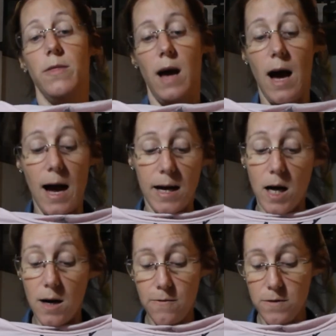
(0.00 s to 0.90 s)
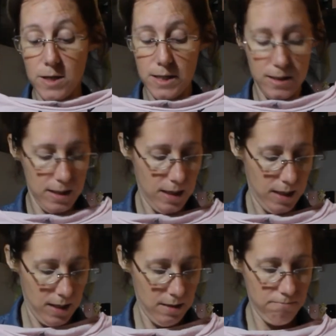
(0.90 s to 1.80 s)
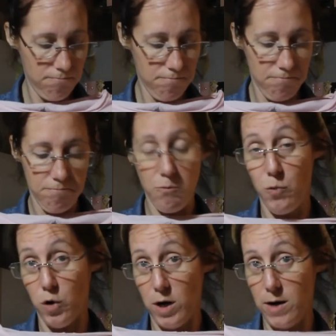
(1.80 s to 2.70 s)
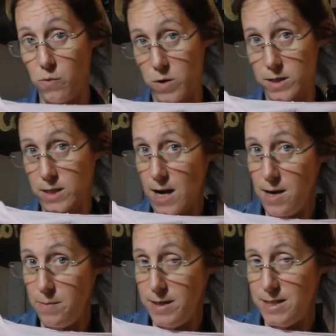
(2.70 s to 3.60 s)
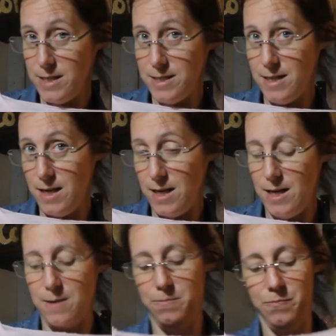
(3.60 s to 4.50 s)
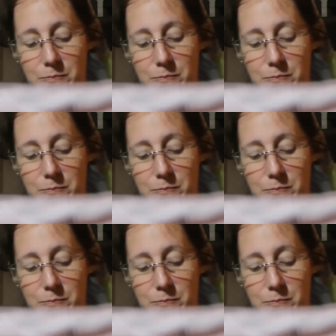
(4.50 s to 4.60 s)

that I got for Disney. Wore it one time at Disney.